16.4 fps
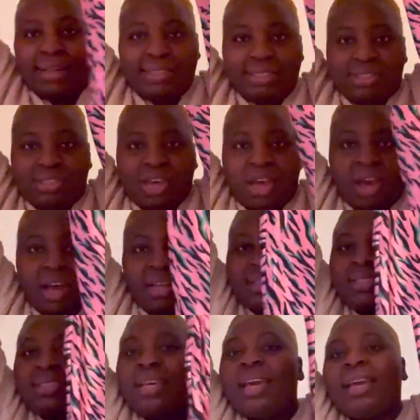the
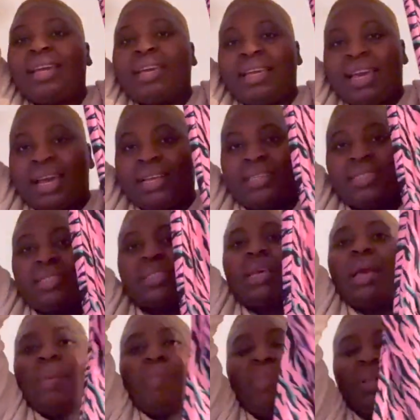skirt? Yes.
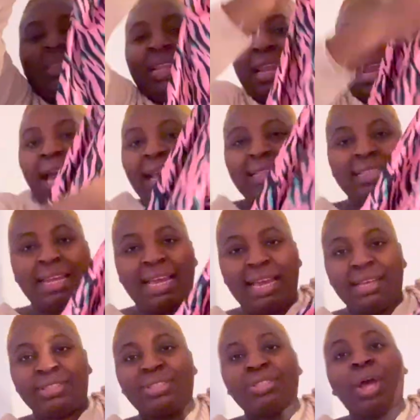But the
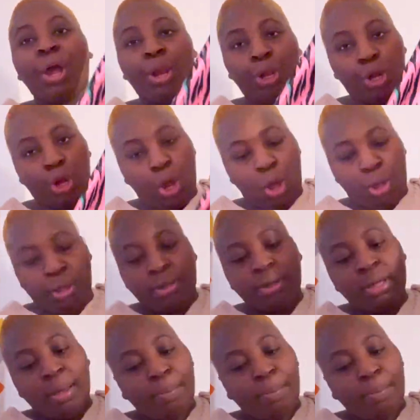lightness? No.